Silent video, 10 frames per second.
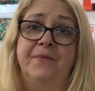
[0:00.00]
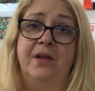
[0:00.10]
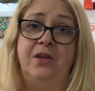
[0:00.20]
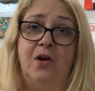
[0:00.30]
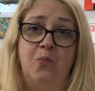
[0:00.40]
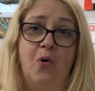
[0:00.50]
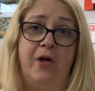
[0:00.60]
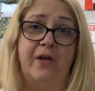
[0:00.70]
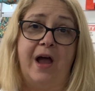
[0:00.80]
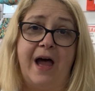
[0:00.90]
you know,
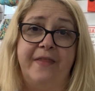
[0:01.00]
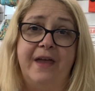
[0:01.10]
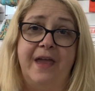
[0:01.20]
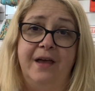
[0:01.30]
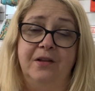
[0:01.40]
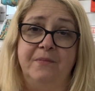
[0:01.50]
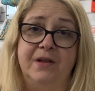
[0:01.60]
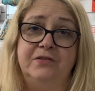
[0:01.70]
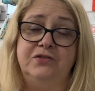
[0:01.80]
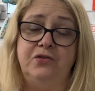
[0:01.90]
what other
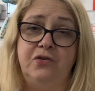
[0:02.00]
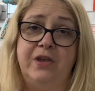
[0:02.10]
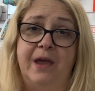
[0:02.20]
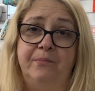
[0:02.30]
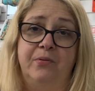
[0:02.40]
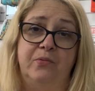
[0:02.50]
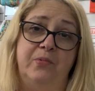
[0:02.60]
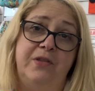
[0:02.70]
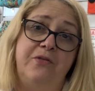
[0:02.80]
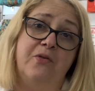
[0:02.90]
elements you can put
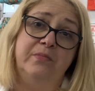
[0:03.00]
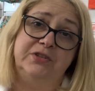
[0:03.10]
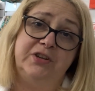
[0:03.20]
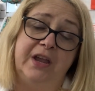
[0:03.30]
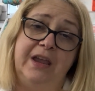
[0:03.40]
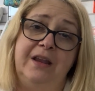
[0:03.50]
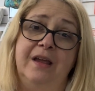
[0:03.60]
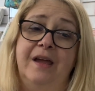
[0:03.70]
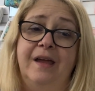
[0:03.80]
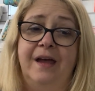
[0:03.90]
with your machine.